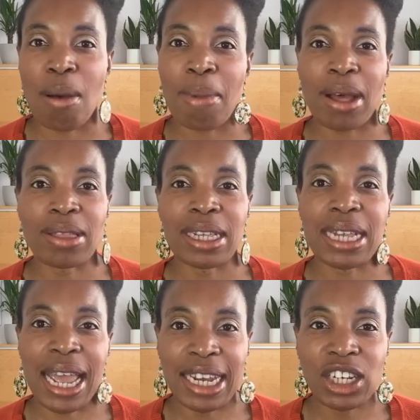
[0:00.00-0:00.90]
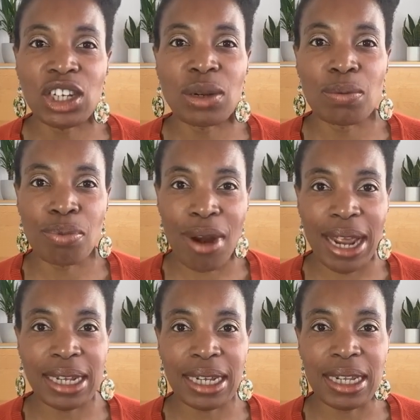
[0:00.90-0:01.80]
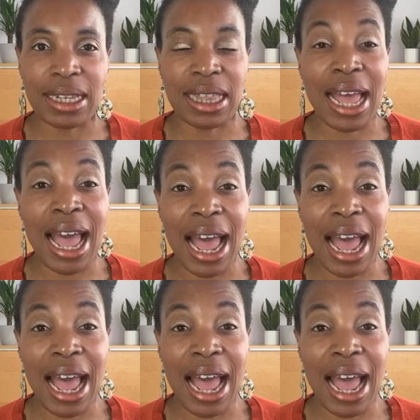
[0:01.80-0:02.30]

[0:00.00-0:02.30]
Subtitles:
about this ancient practice that